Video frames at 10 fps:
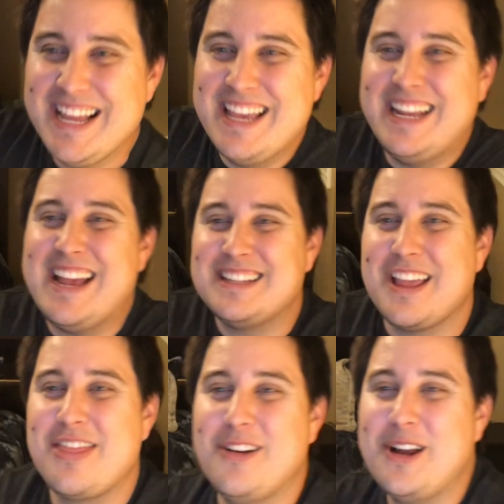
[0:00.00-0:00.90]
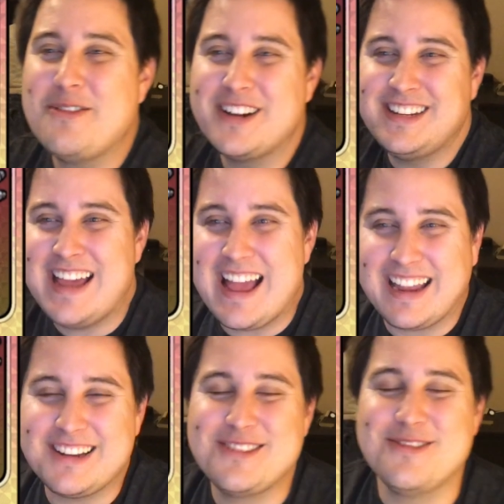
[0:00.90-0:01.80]
It has 31
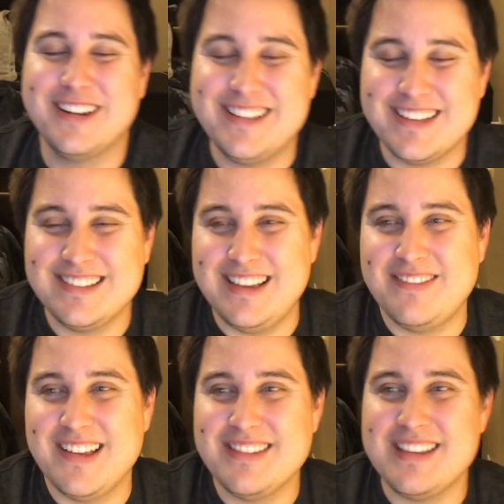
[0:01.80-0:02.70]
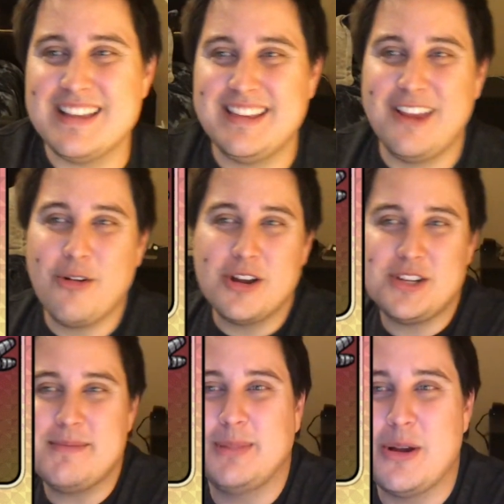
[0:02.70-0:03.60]
attack, 26 defense. It's a
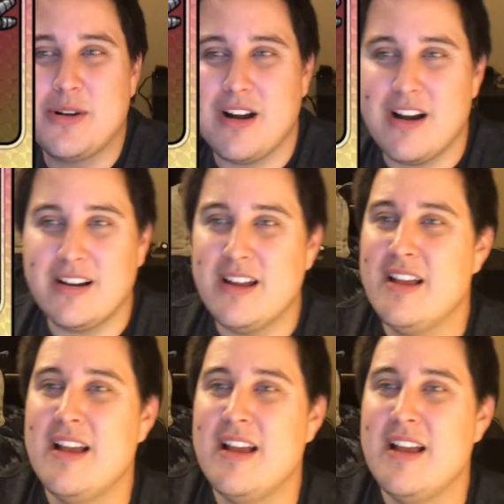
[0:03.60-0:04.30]
crushing blow card.